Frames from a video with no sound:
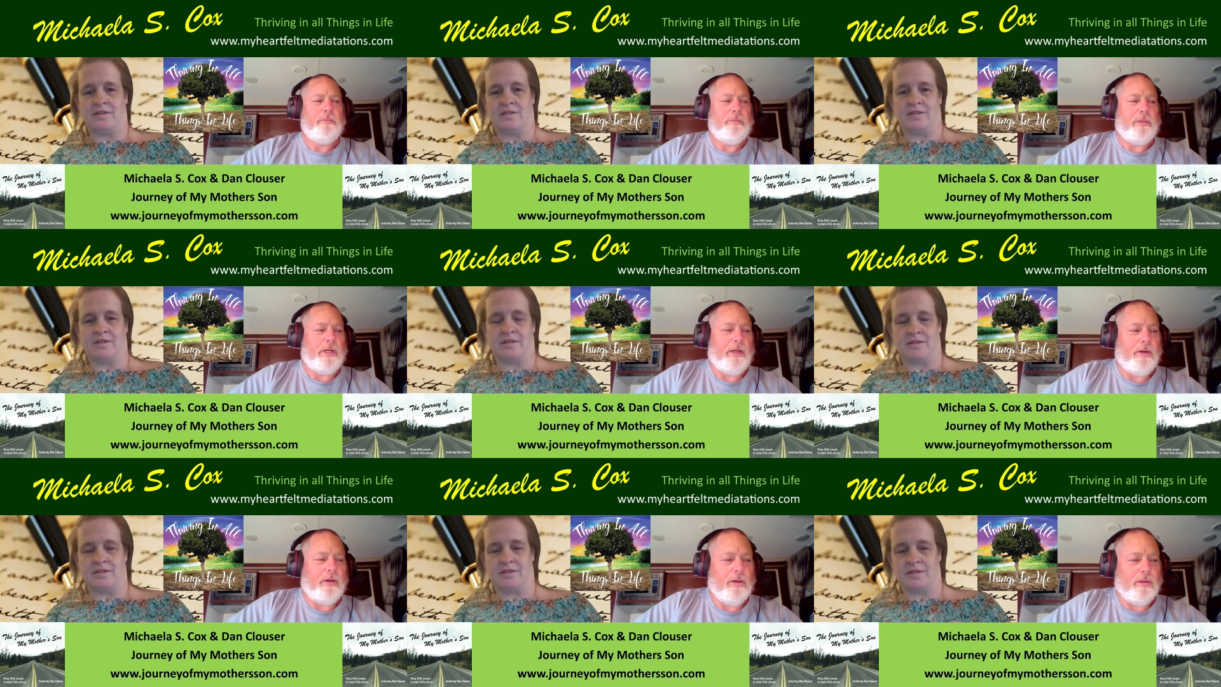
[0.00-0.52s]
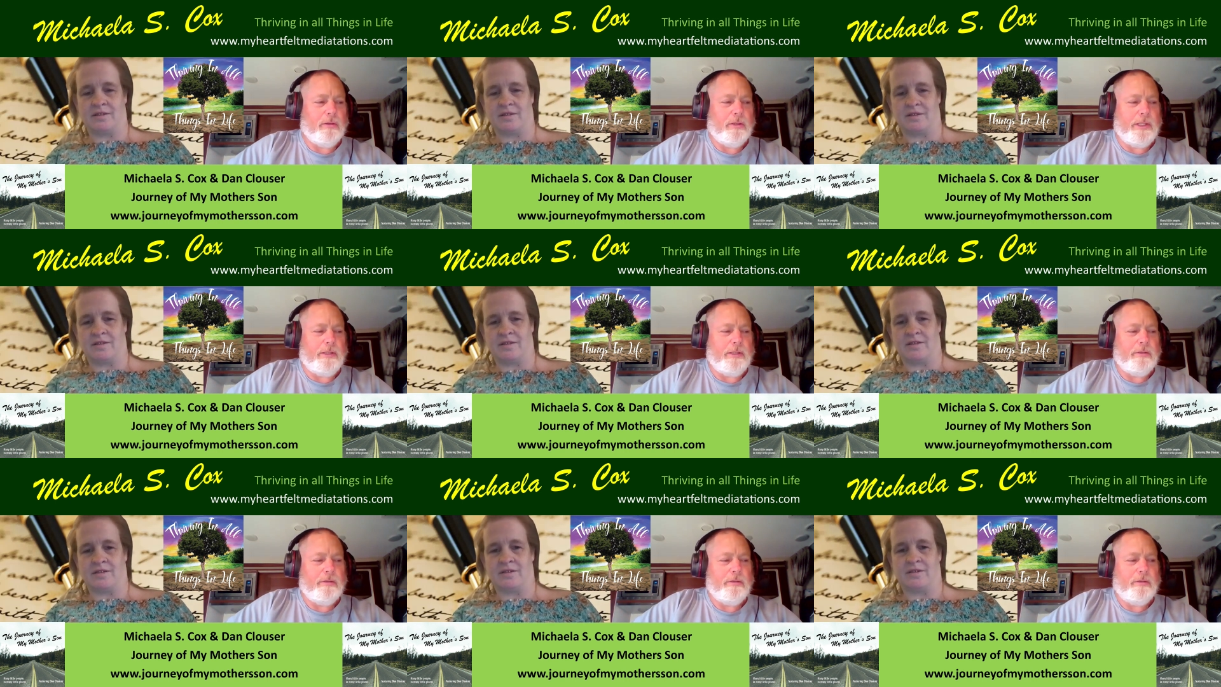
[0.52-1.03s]
Speaker 1: my
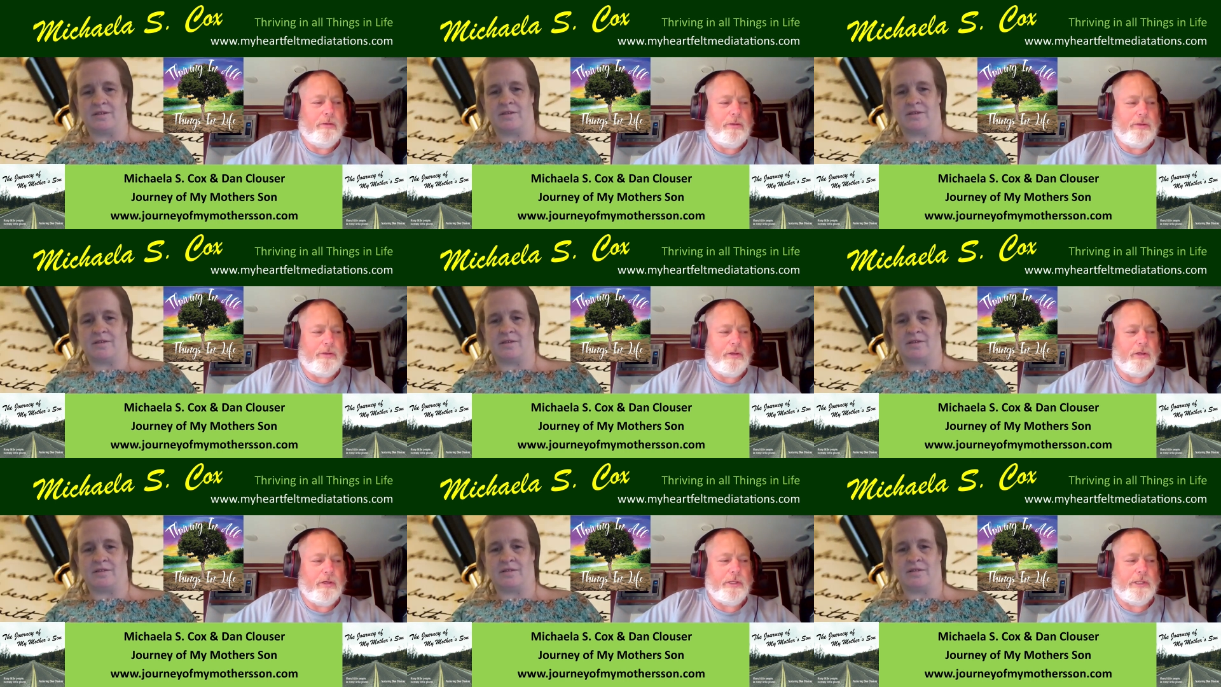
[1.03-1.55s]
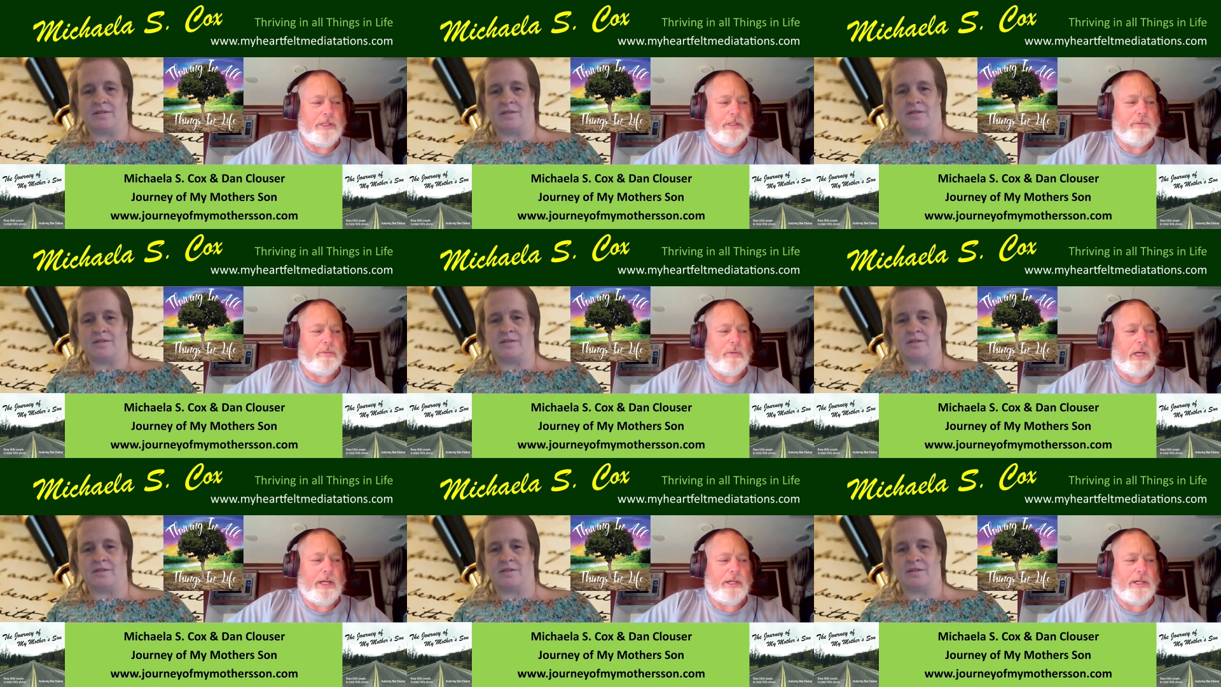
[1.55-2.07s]
early 30s
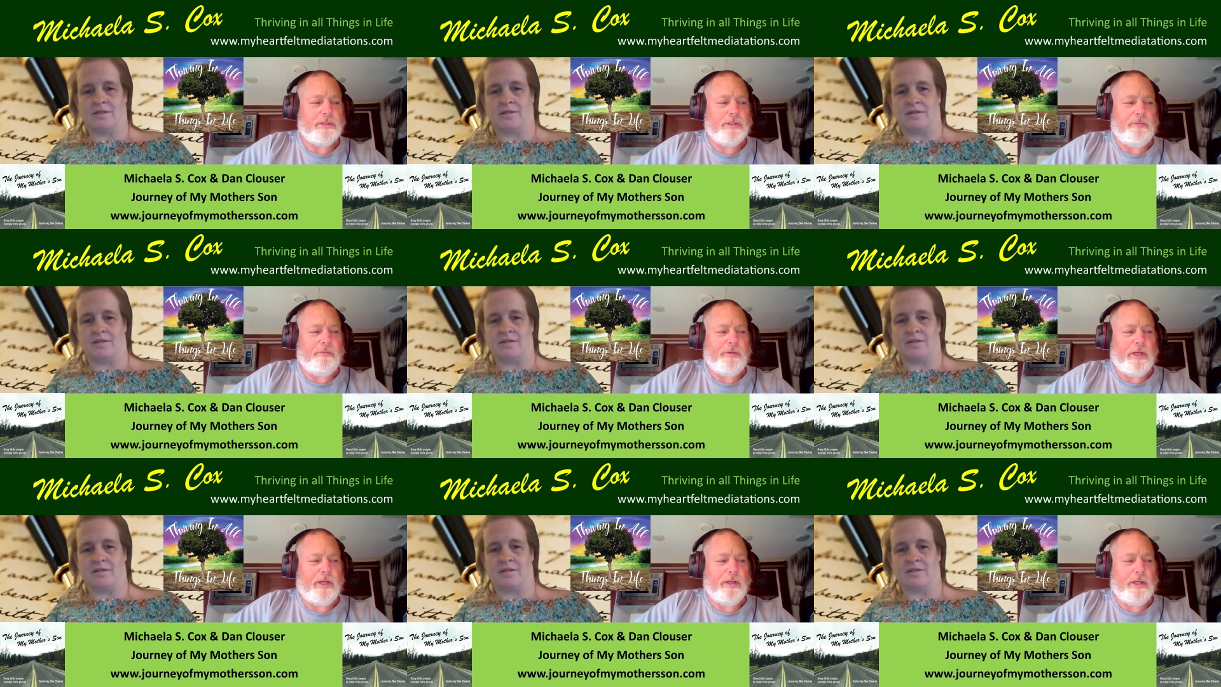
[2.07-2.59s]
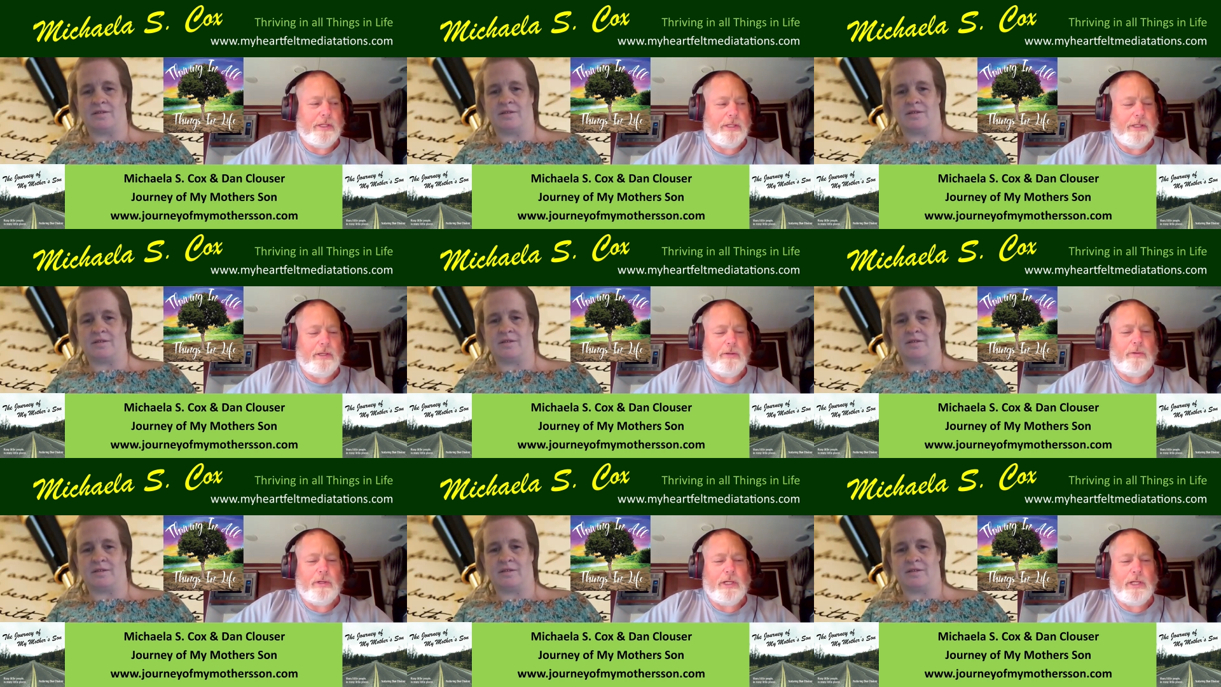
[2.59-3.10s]
where I actually felt like, you
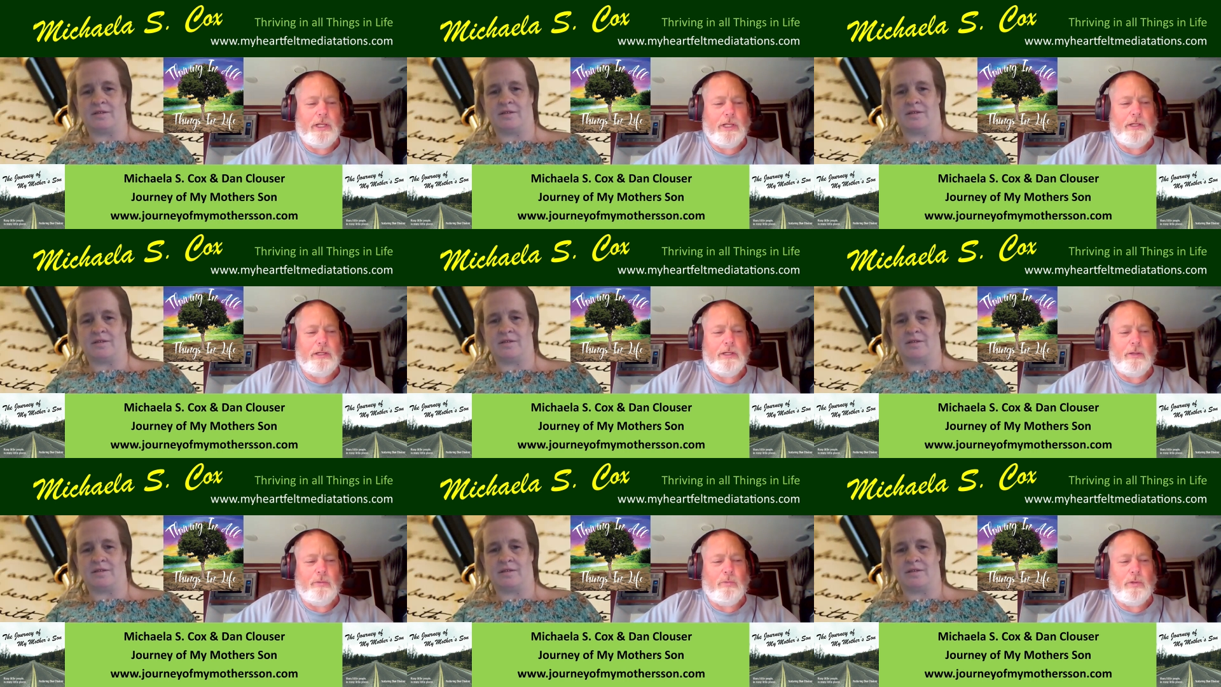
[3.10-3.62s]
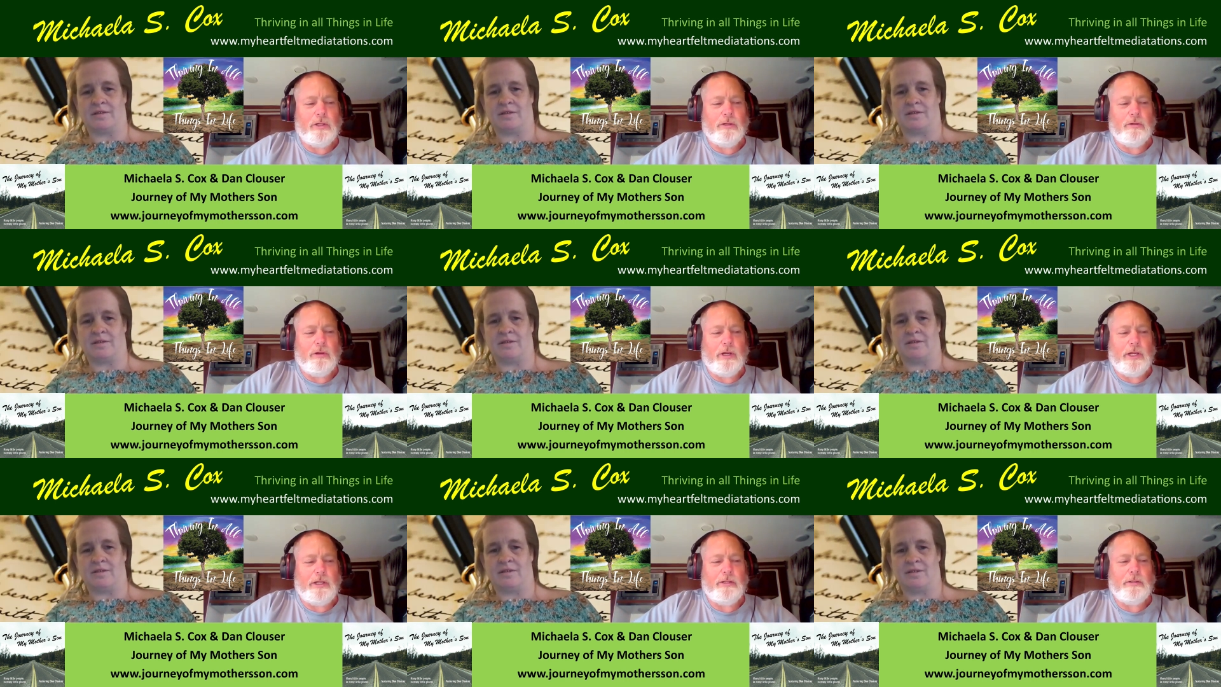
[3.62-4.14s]
know what, I I want to
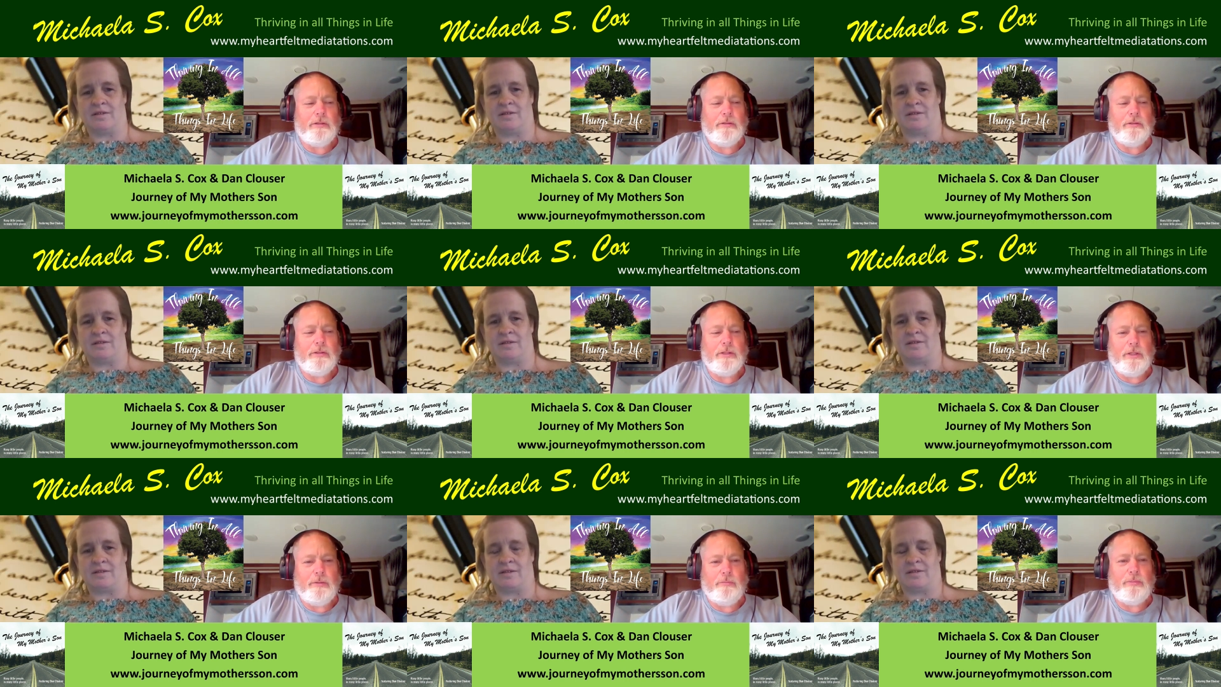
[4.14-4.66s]
write a